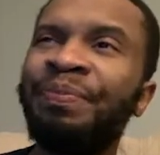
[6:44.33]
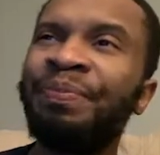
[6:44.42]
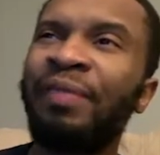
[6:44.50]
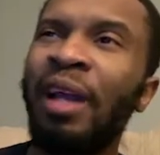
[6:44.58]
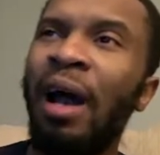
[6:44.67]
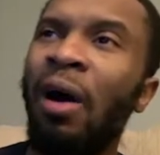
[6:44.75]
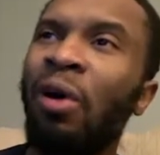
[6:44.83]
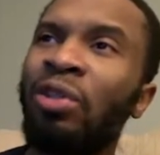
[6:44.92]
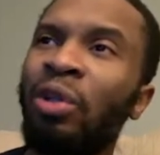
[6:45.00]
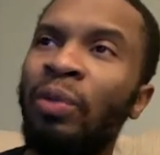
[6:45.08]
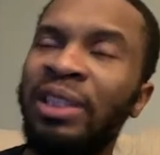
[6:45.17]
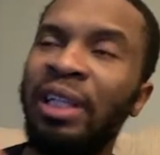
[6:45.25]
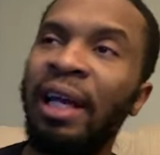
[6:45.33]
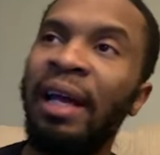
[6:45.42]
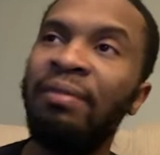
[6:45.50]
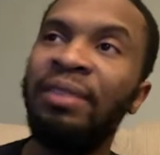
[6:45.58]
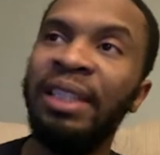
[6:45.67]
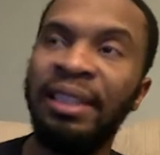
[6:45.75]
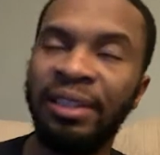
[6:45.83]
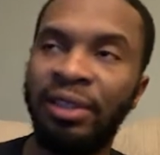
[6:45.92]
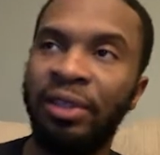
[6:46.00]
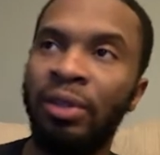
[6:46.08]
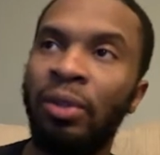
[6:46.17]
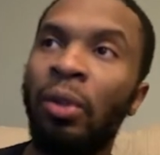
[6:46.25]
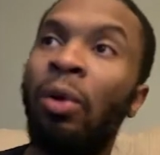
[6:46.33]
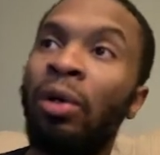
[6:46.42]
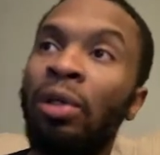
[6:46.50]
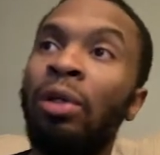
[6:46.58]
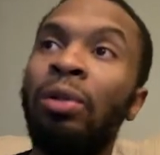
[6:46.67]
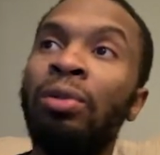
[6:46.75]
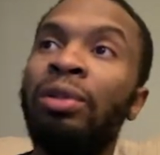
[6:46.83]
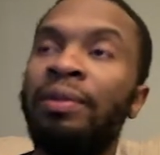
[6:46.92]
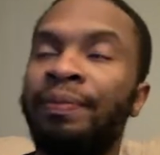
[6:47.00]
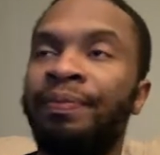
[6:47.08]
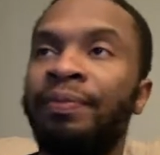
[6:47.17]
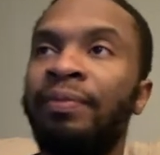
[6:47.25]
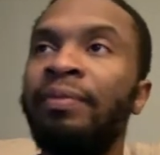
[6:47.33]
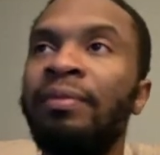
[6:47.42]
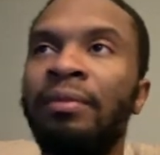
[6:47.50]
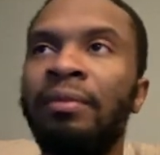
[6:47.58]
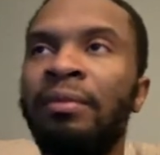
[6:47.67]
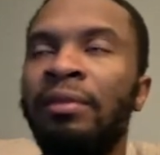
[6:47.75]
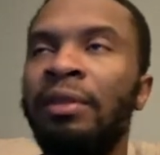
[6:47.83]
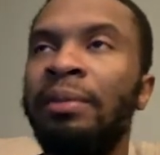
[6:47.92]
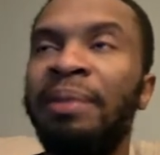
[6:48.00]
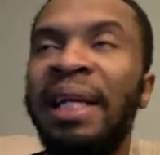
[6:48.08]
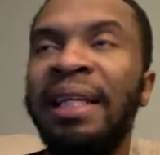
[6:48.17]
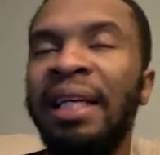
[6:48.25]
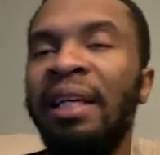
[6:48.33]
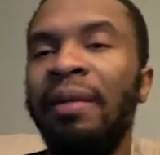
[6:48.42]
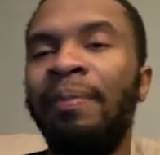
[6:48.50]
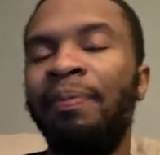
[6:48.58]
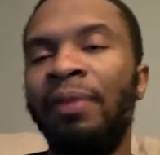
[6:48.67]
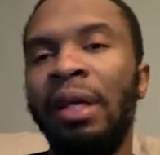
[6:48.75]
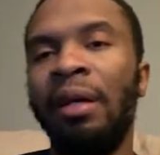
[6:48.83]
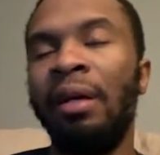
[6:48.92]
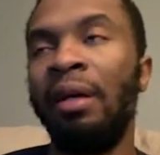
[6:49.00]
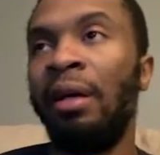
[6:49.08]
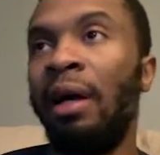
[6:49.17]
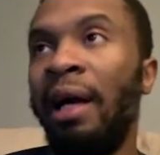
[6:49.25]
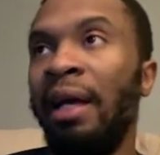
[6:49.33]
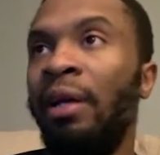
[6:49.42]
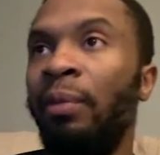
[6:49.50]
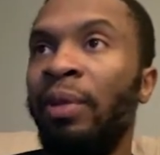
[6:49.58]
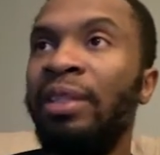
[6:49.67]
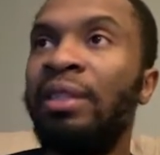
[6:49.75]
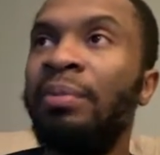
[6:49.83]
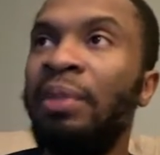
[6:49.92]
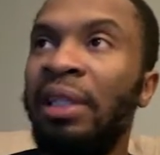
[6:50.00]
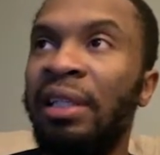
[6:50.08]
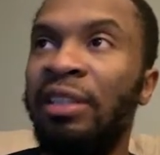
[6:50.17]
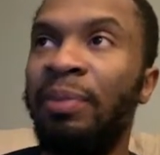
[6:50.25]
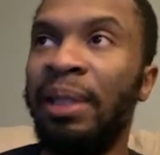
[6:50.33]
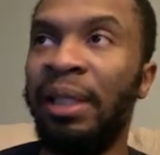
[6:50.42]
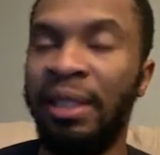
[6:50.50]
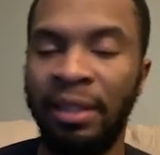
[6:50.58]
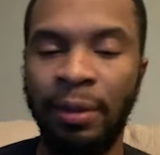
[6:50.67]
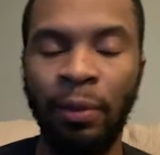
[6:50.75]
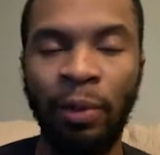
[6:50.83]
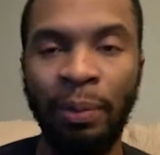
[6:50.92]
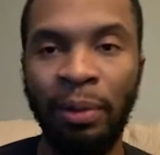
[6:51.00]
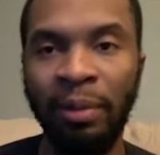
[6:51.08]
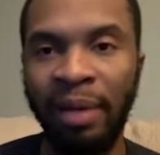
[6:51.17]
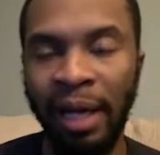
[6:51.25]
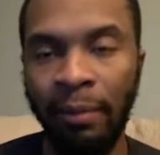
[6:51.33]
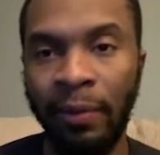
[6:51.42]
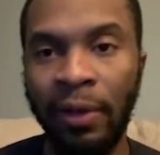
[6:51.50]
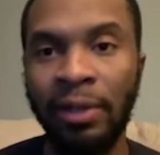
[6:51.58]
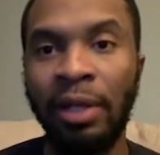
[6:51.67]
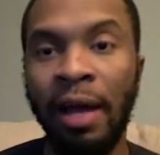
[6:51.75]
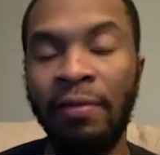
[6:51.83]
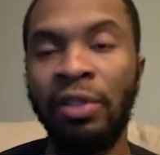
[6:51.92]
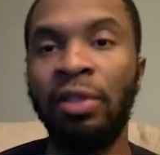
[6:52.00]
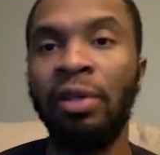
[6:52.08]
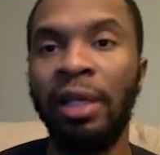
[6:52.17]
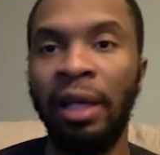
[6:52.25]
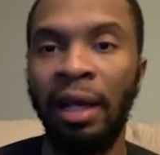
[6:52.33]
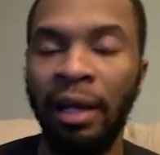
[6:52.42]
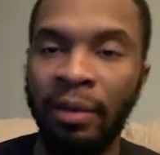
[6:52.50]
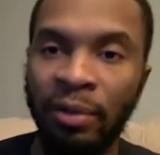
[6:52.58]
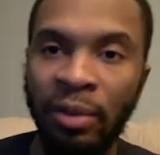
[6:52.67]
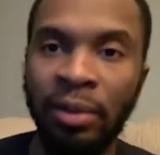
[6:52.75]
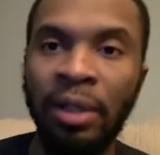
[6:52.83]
wish I could have this on gold, but I can't. All right, and the reason being is because with putback boss, obviously you're going to enable